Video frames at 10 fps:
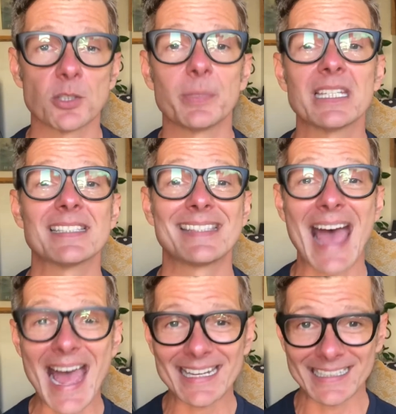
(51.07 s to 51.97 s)
because
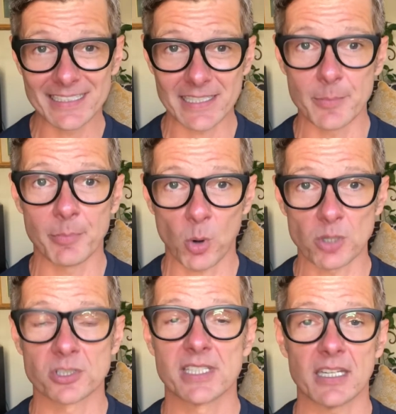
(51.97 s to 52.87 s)
that is
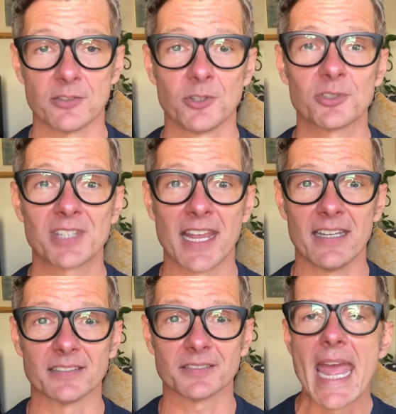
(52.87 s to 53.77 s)
important to
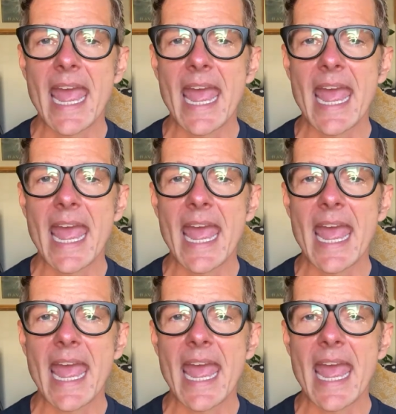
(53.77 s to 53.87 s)
understand.